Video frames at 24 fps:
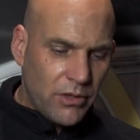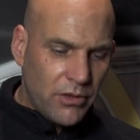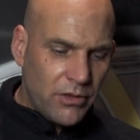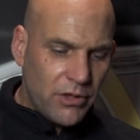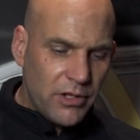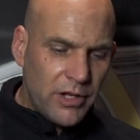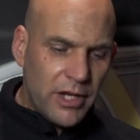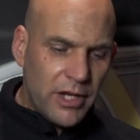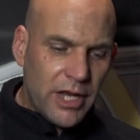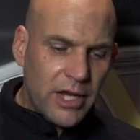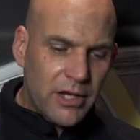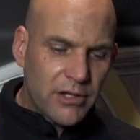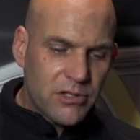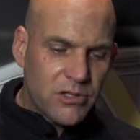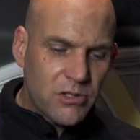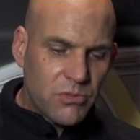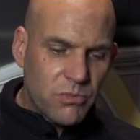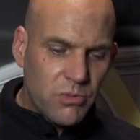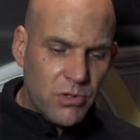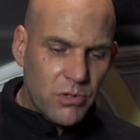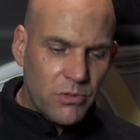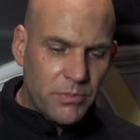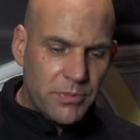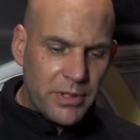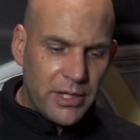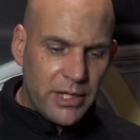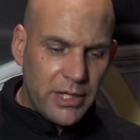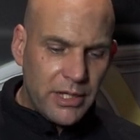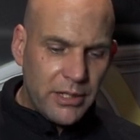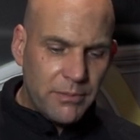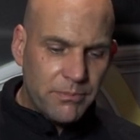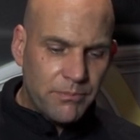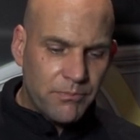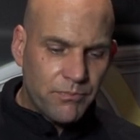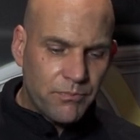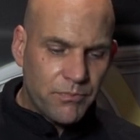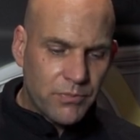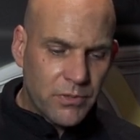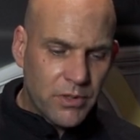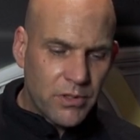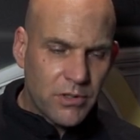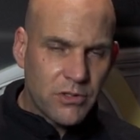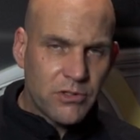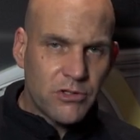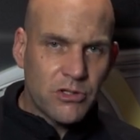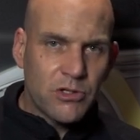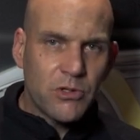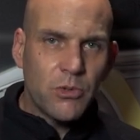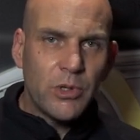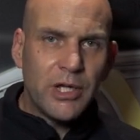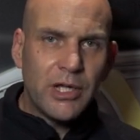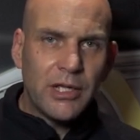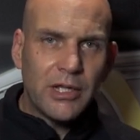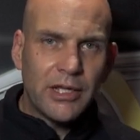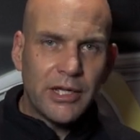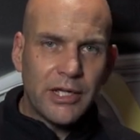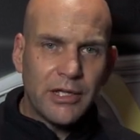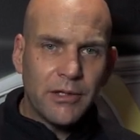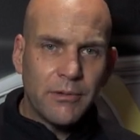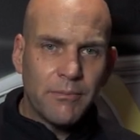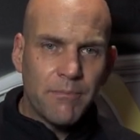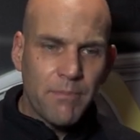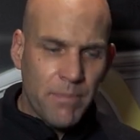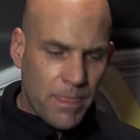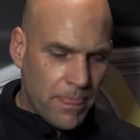The next will be squealing